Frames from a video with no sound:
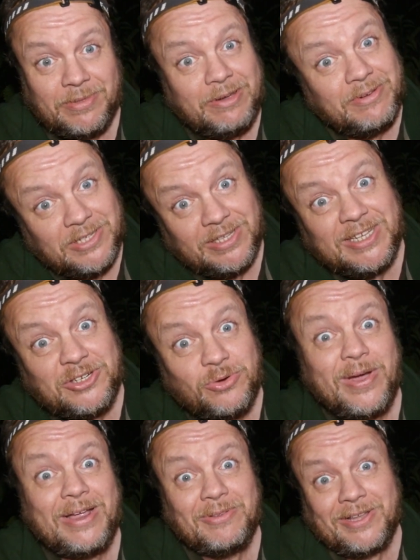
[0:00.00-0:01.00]
There is an
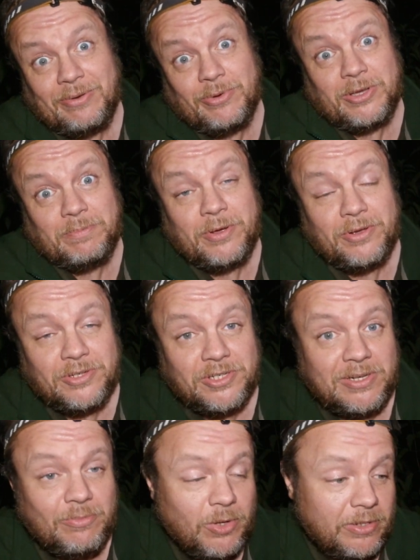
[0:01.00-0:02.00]
initial outlay when you're
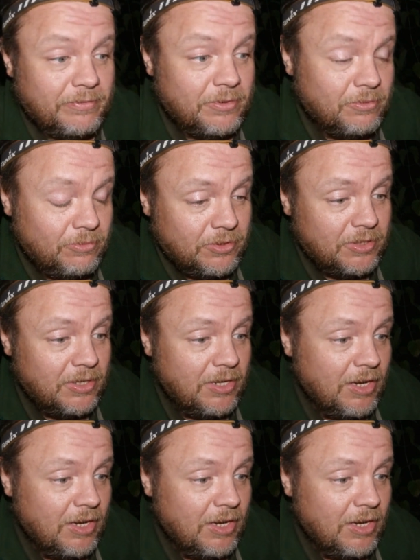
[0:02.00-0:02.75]
purchasing one, of course,